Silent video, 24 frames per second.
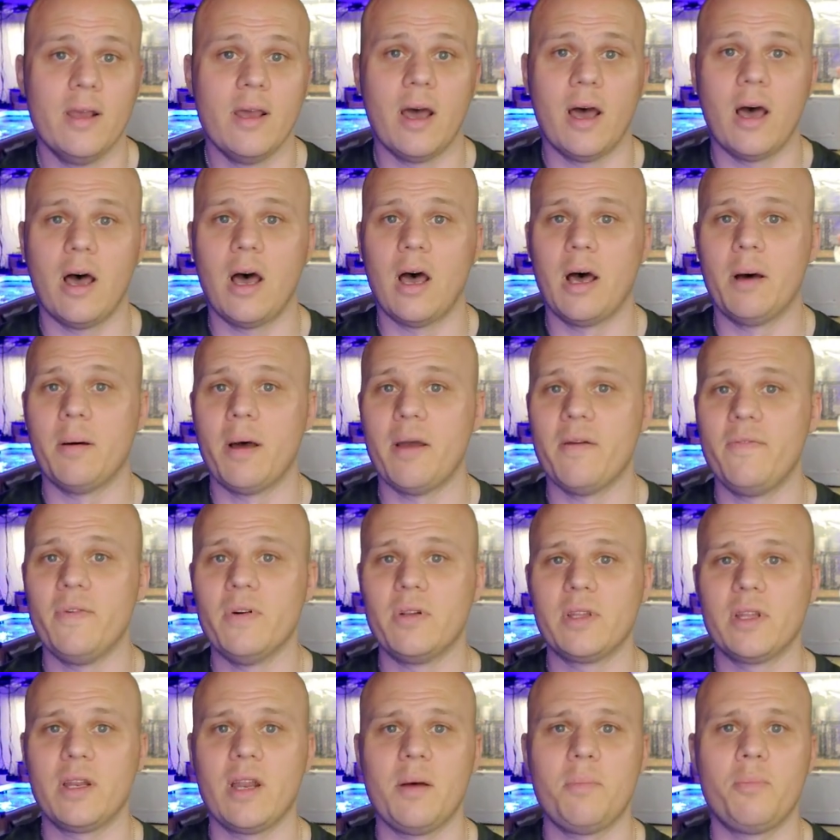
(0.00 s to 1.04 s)
Uh, I
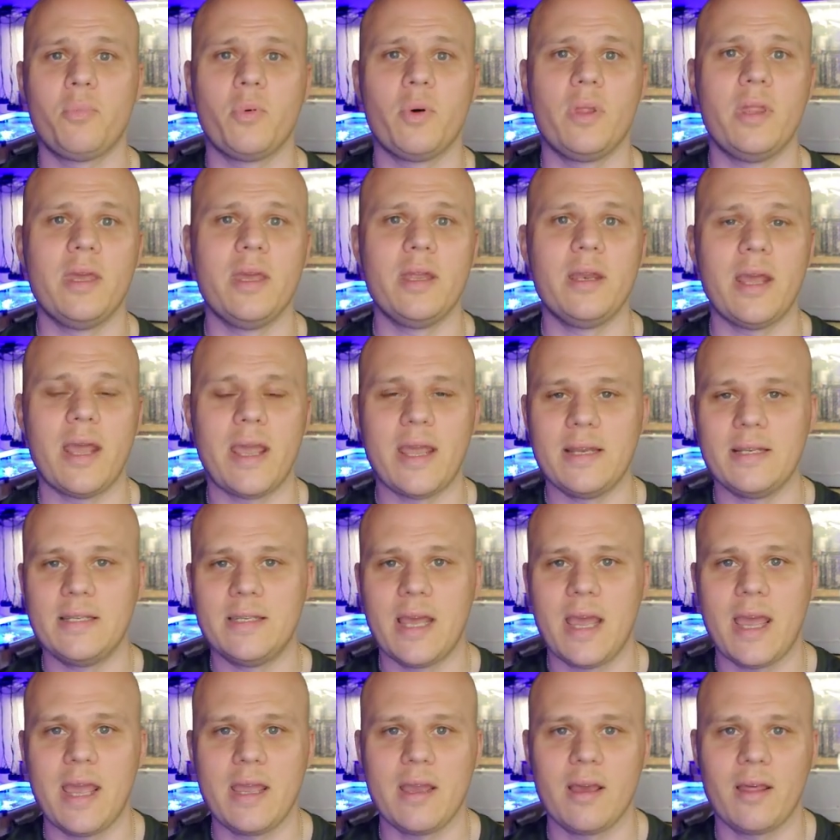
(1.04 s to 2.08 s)
filled it up within a
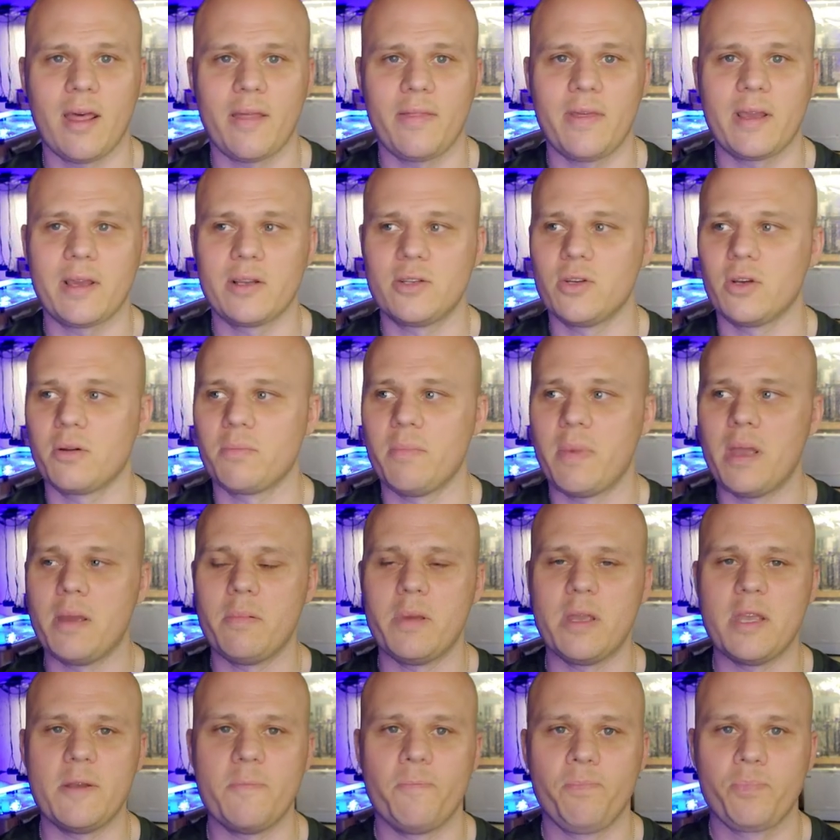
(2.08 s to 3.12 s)
day. I think it took
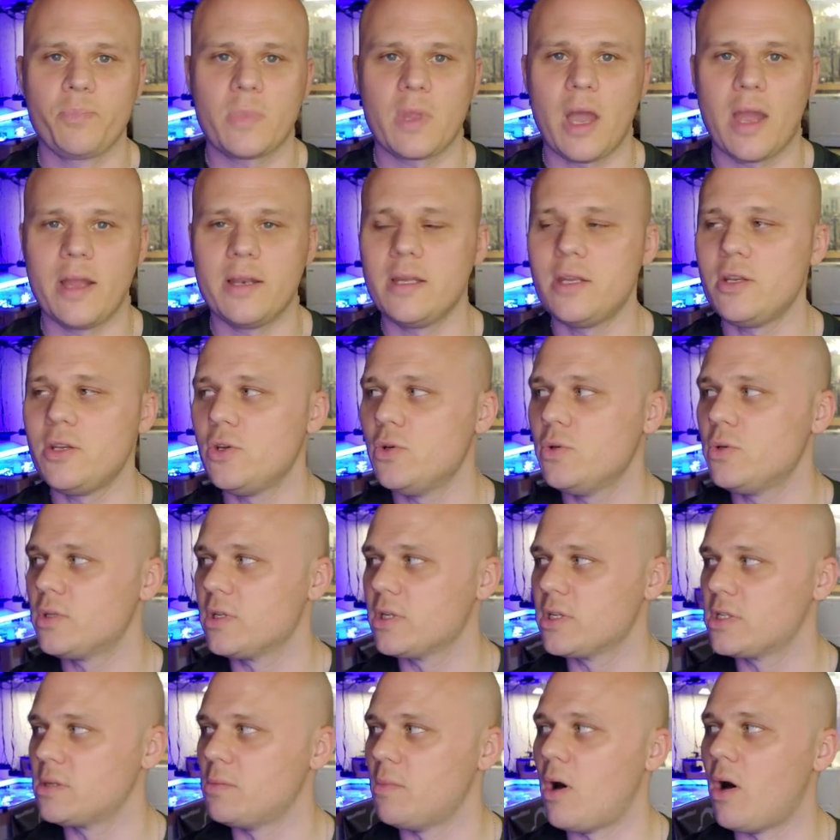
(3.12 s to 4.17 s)
maybe, I did use
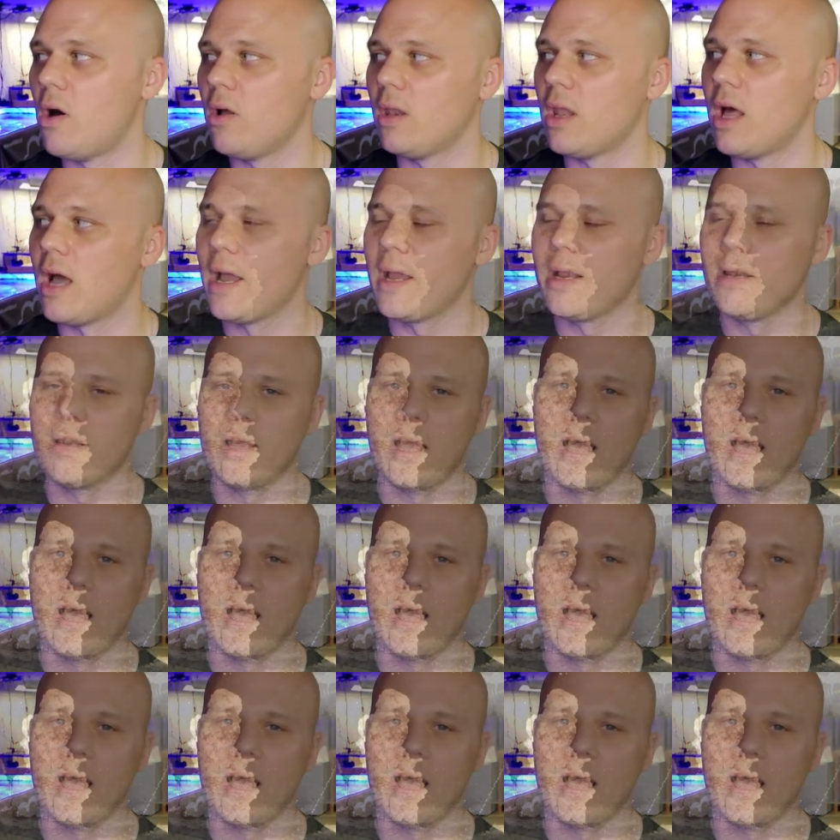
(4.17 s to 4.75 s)
the small line